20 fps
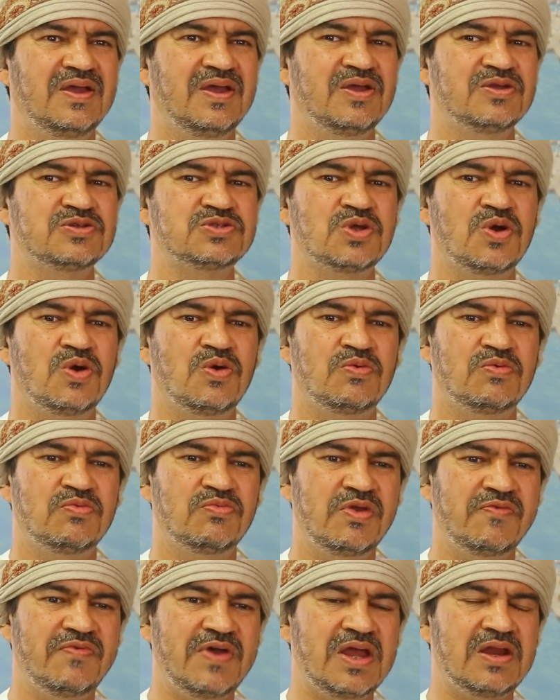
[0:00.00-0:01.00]
So
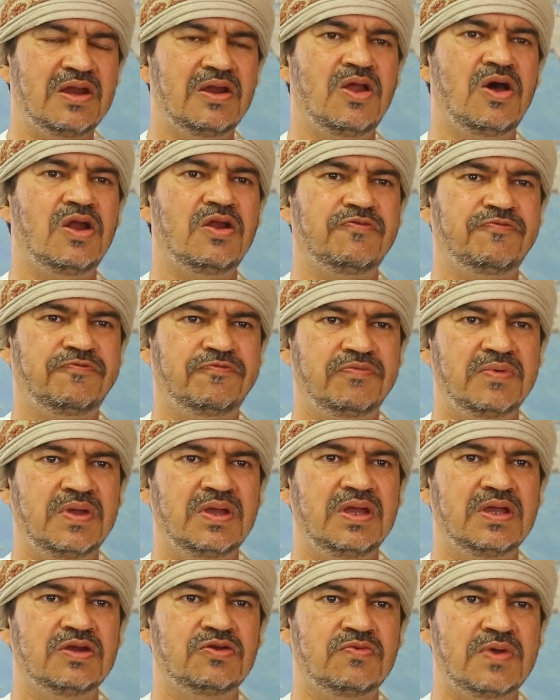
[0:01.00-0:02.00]
we've had a lot of
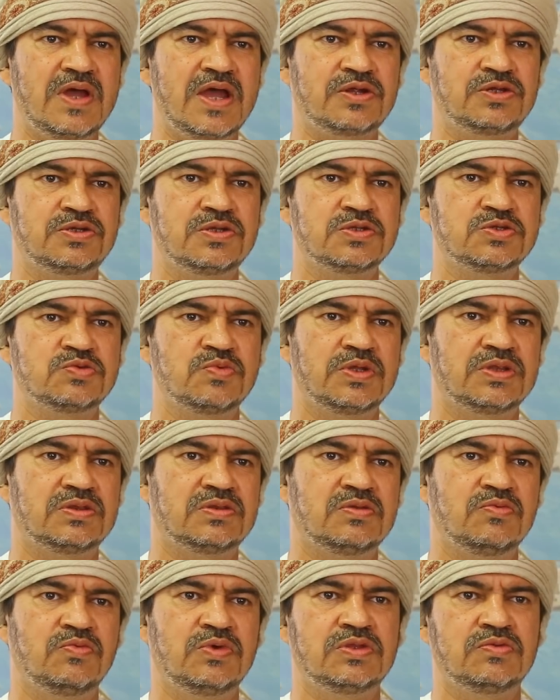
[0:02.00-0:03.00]
interactions
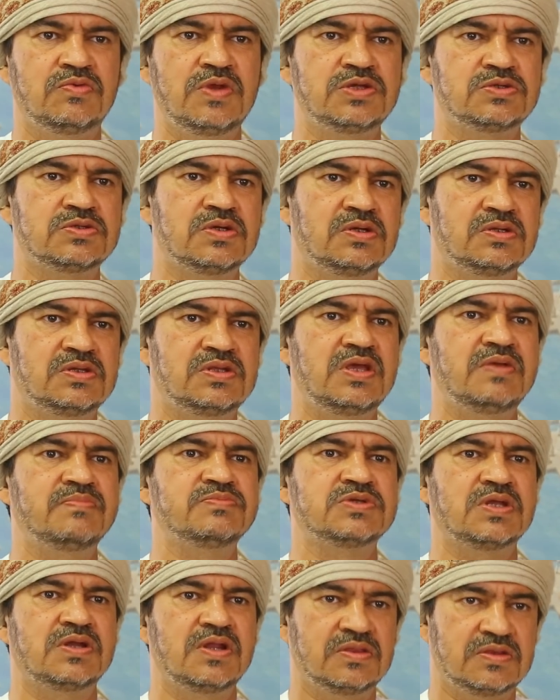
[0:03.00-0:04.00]
with regional
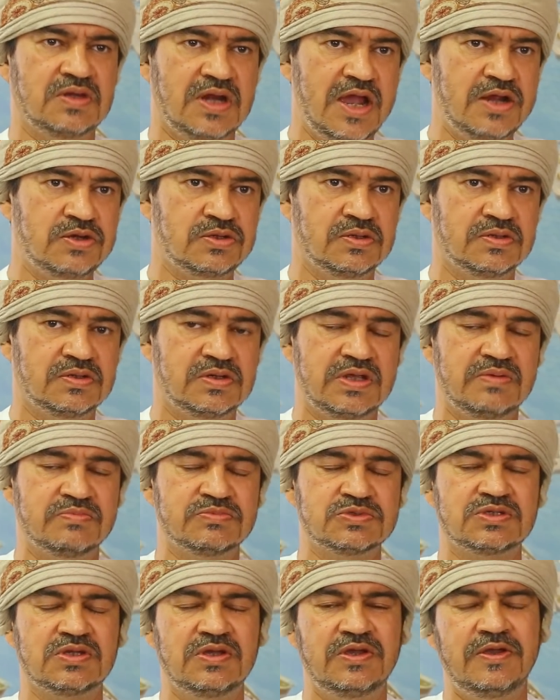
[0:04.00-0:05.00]
teams and international
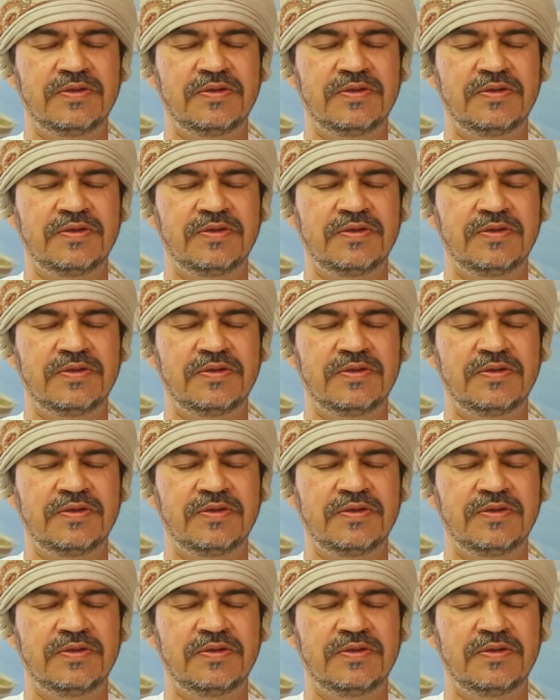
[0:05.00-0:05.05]
teams.